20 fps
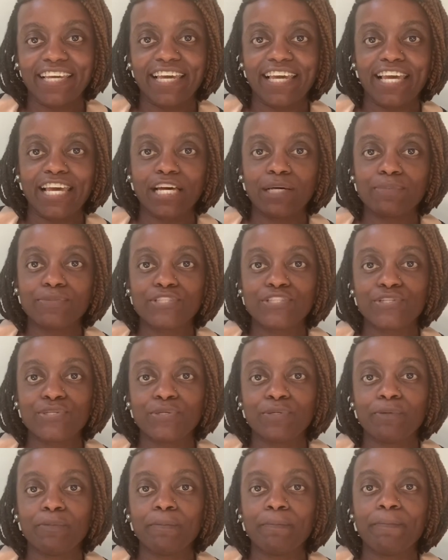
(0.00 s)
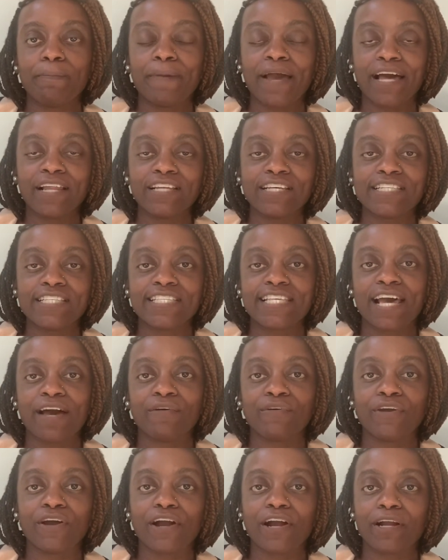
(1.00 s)
it helps to balance
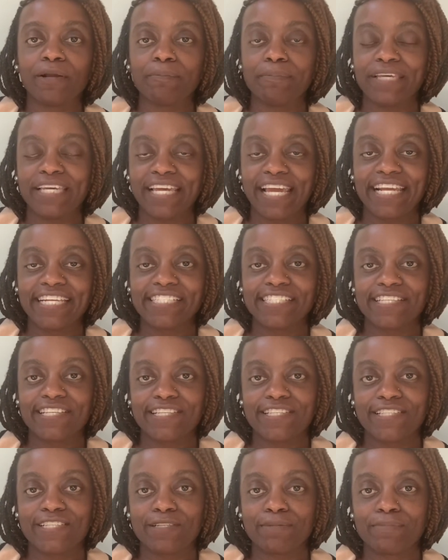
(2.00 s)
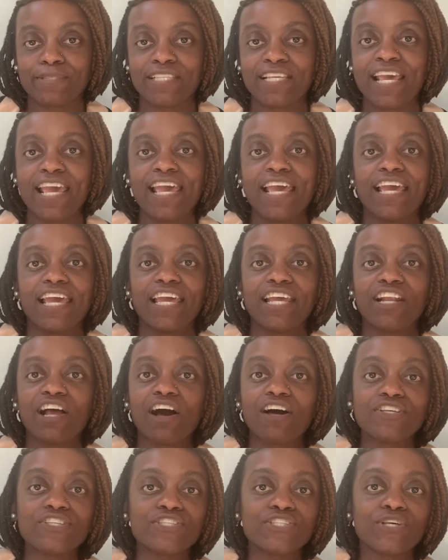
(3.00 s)
out our pH systems and
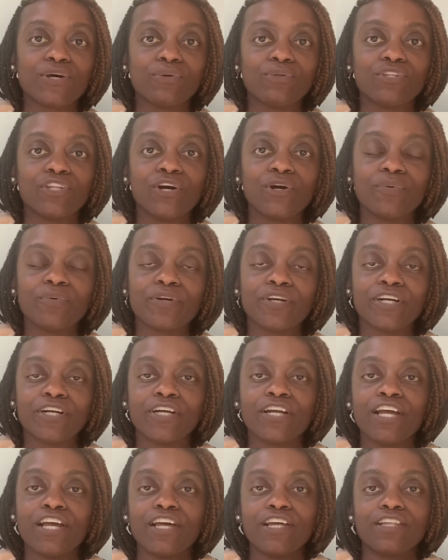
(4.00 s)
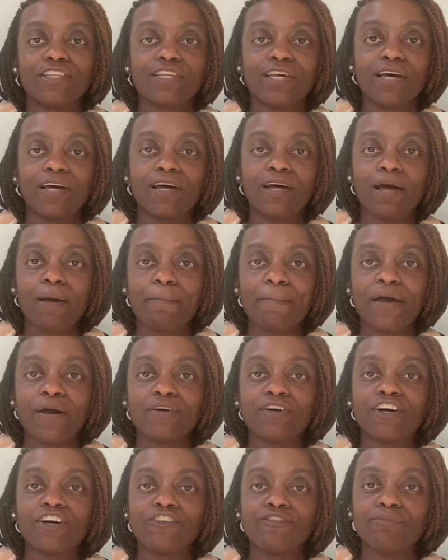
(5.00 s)
also lower the
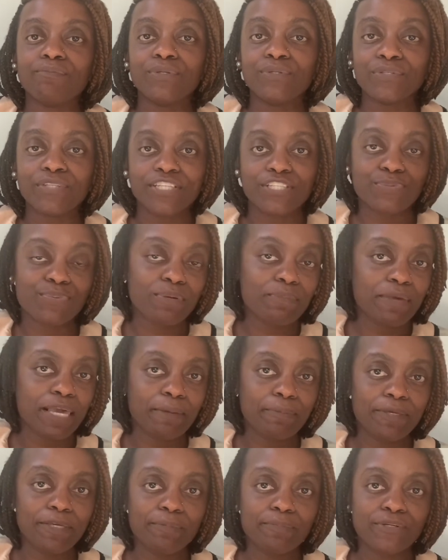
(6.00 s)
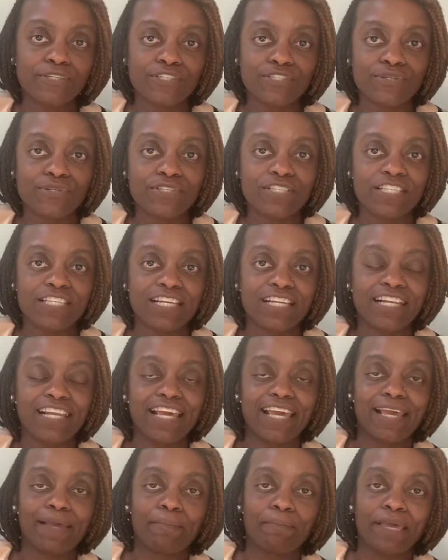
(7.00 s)
amount of mucus we may be producing
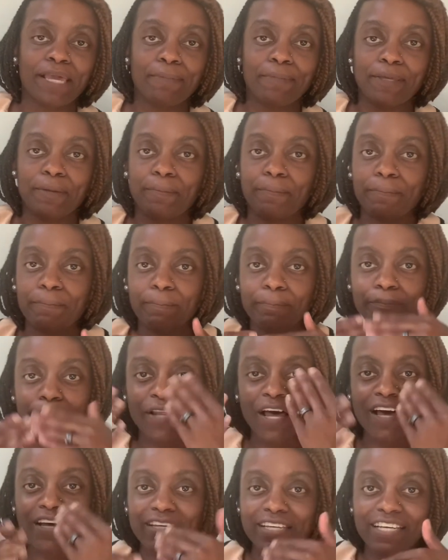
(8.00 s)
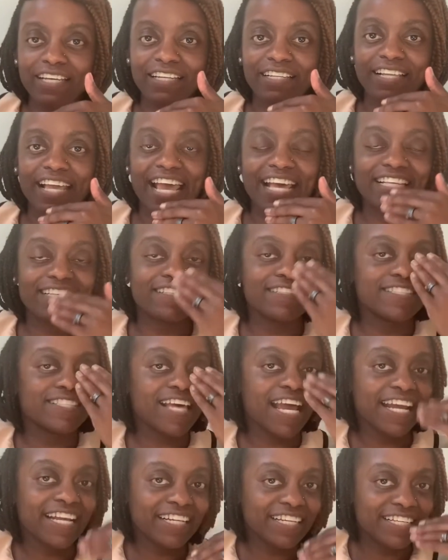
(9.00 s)
and maybe blocking that
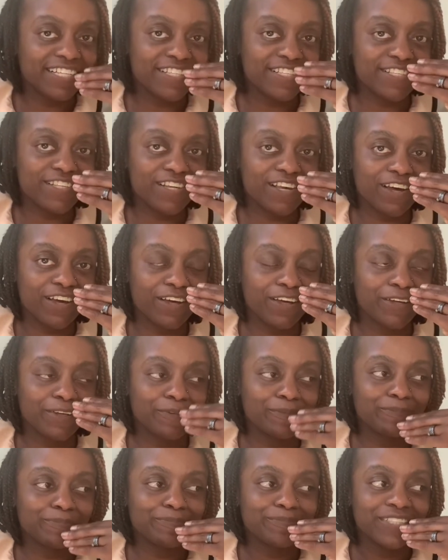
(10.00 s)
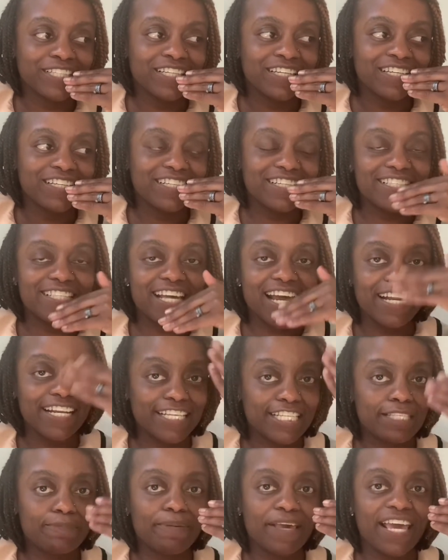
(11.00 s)
sinus, um, the
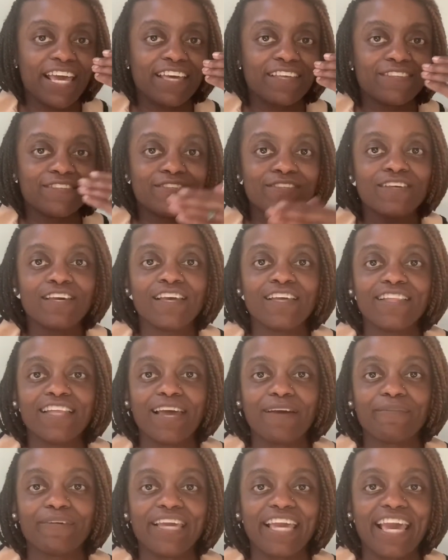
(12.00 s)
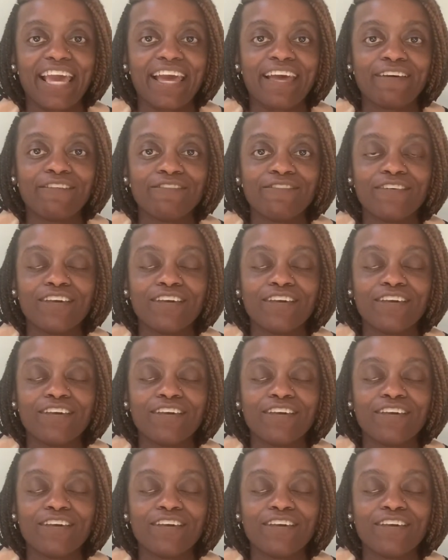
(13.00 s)
sinus paths that we have.